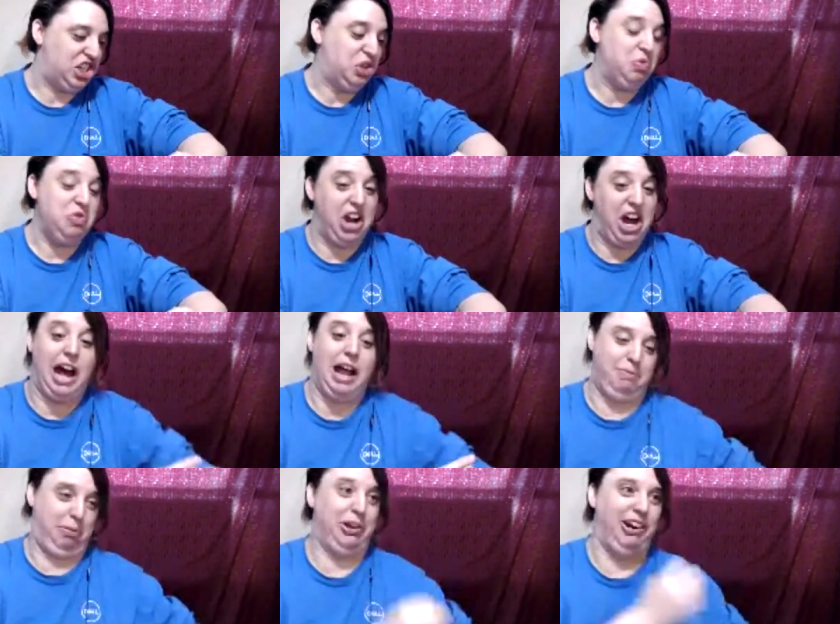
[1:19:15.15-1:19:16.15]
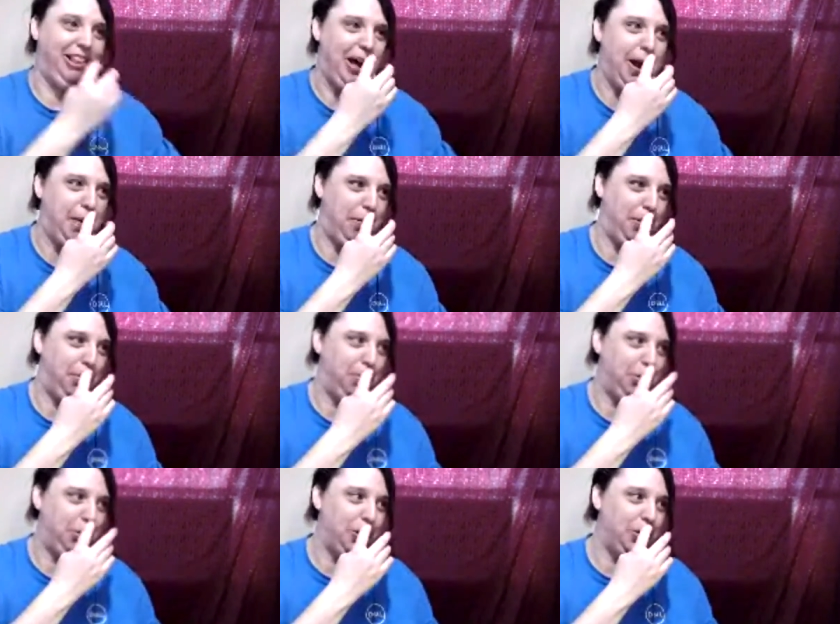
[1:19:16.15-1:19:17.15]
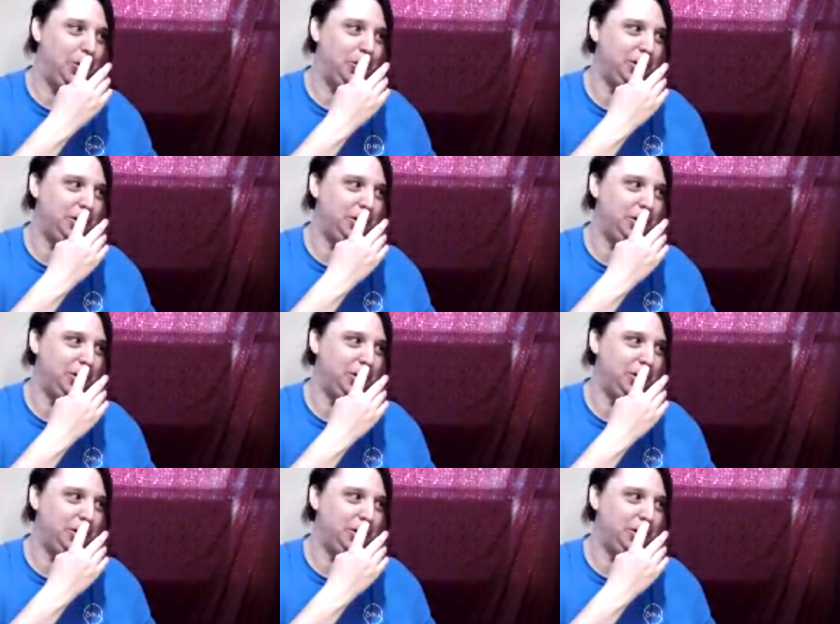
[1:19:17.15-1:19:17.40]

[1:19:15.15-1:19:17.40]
do not put a lot of purple prose.